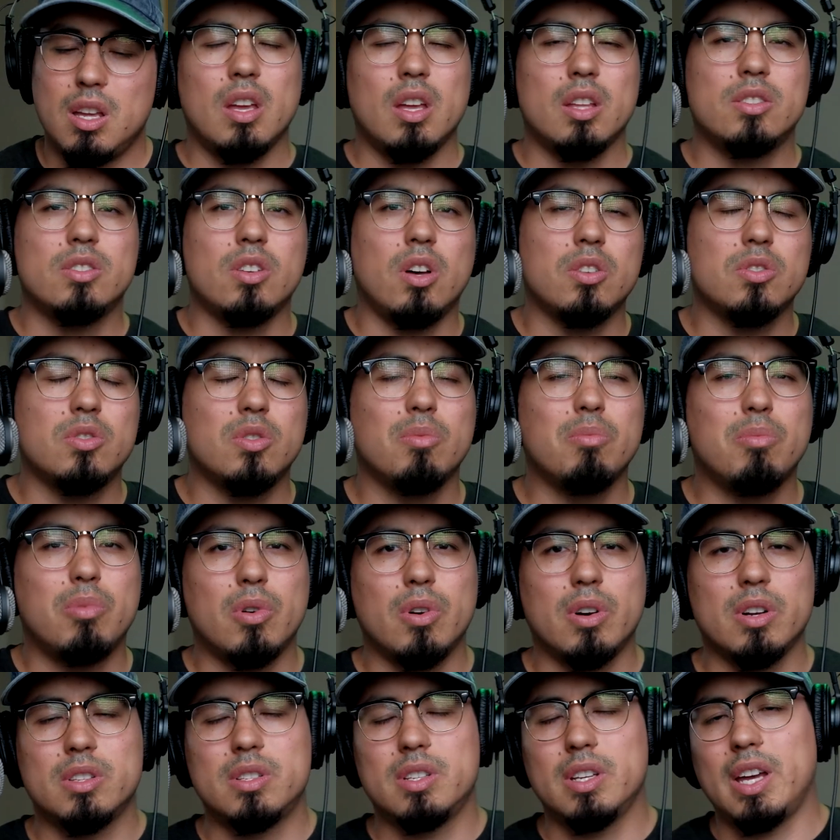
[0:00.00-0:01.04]
It's also
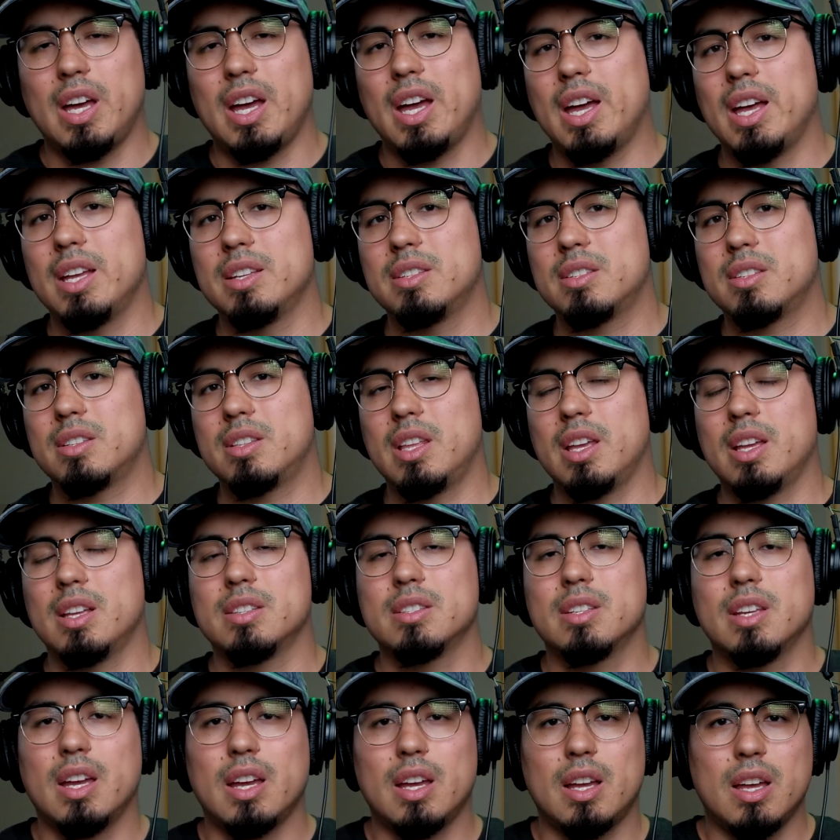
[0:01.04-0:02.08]
important to ask
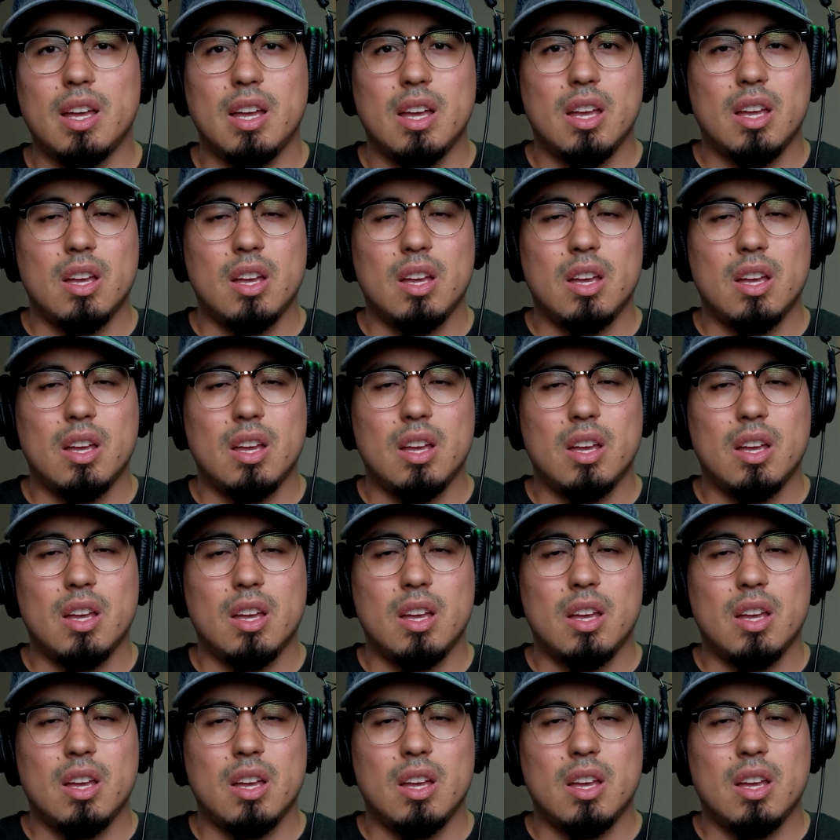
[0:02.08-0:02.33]
things like,